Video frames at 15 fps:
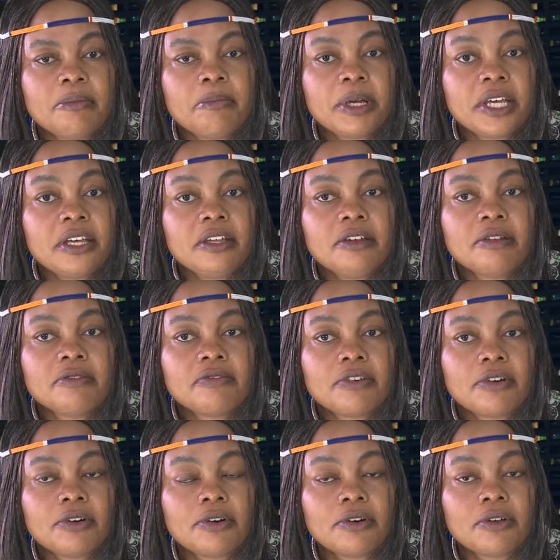pain
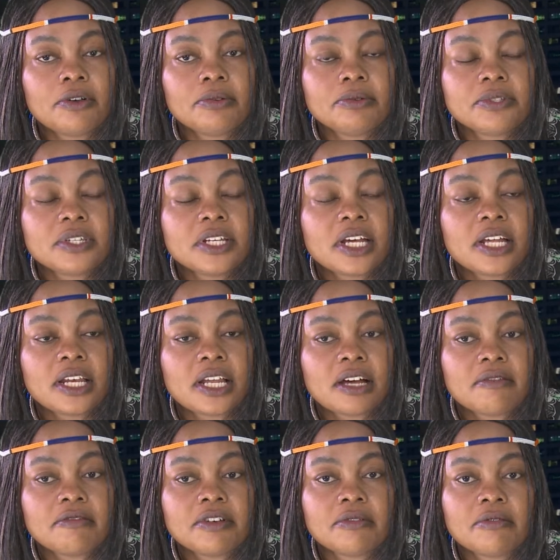for losing a
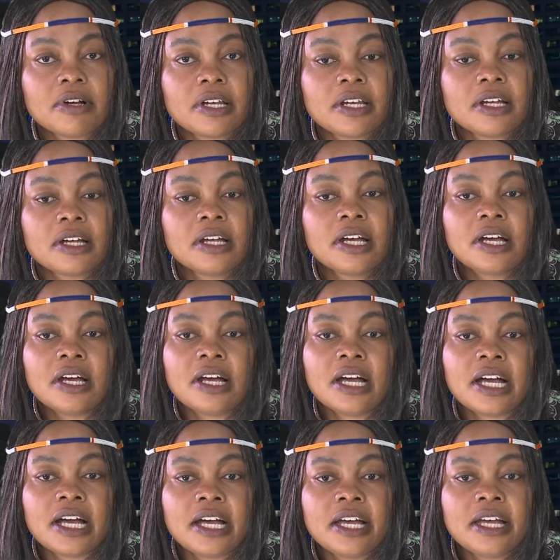loved one,
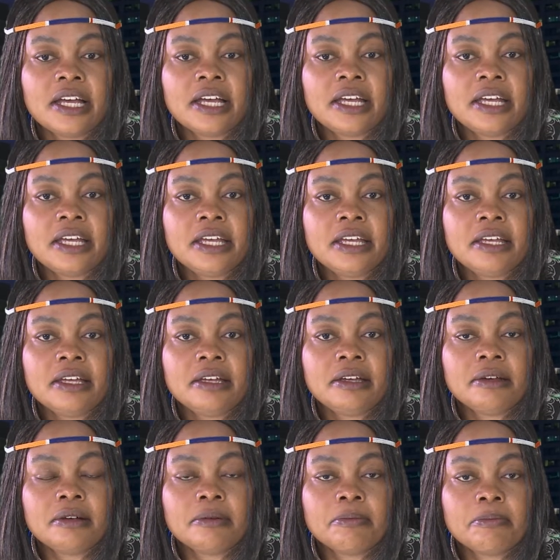I
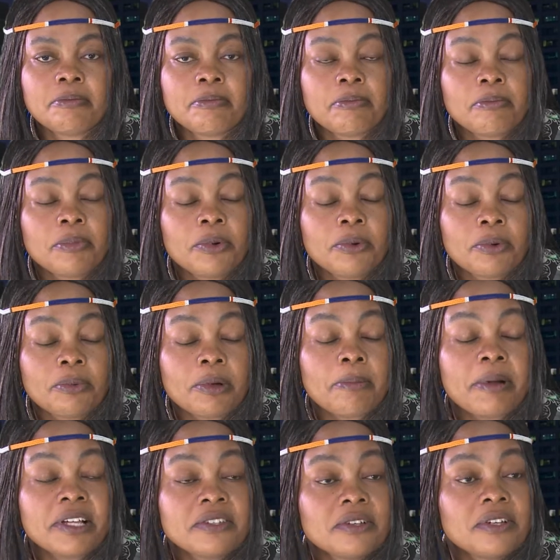
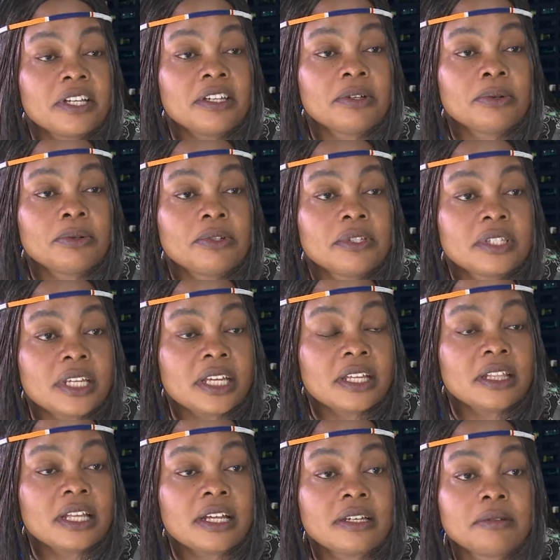personally could say
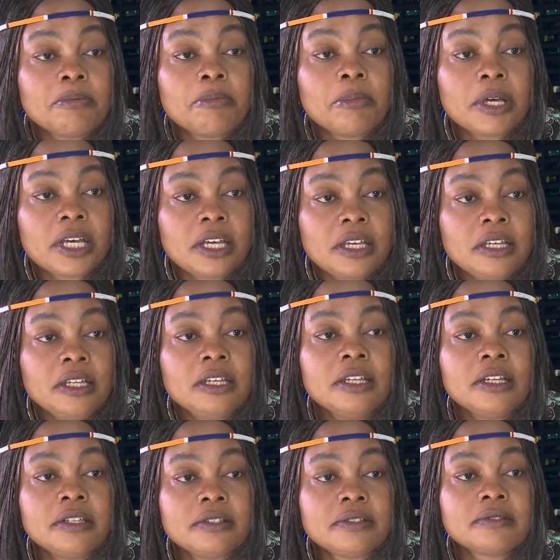that pain
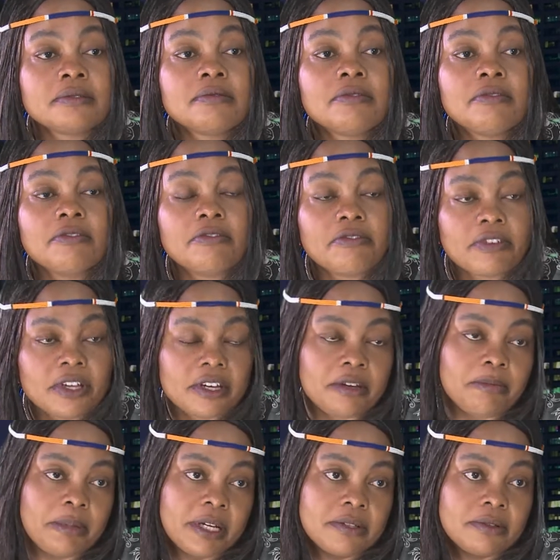is very
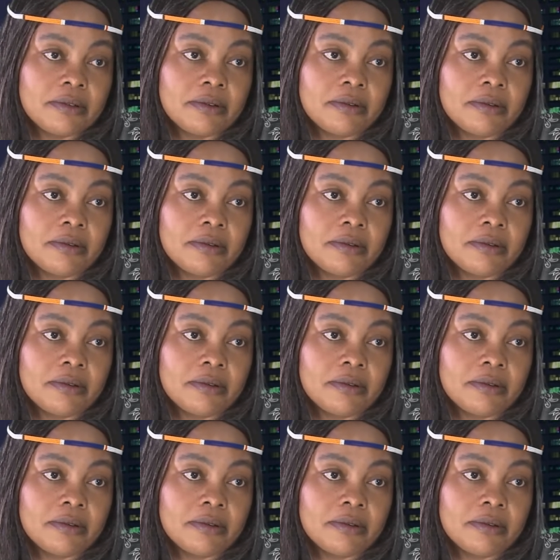personal.